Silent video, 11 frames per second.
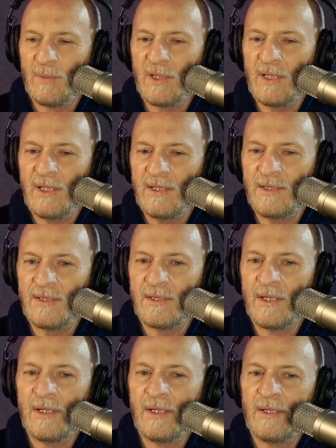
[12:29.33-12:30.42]
but he's
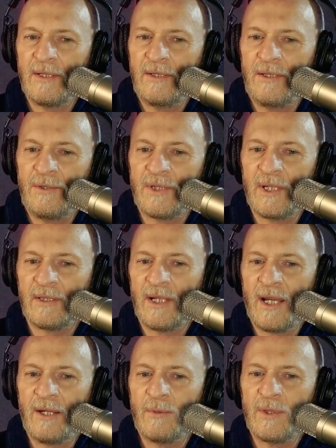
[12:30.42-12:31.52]
using
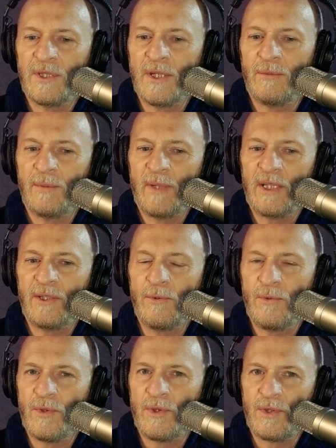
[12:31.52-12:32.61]
language that would make
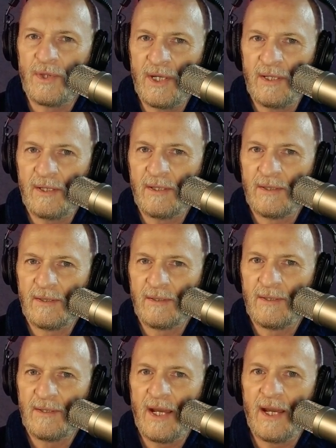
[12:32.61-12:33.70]
you think
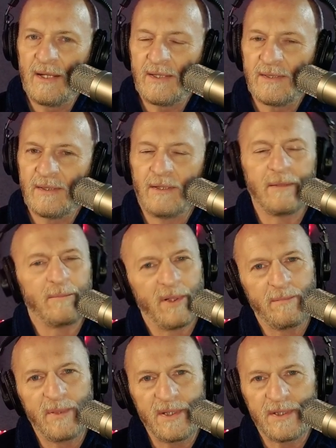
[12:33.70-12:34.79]
that on
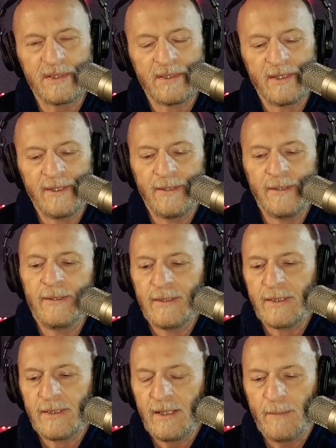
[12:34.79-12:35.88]
purpose.
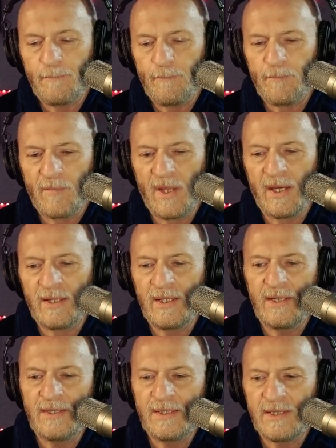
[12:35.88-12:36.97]
And
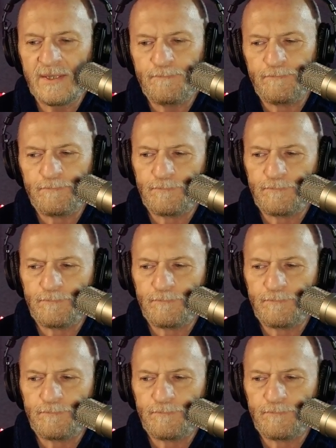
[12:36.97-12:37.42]
he's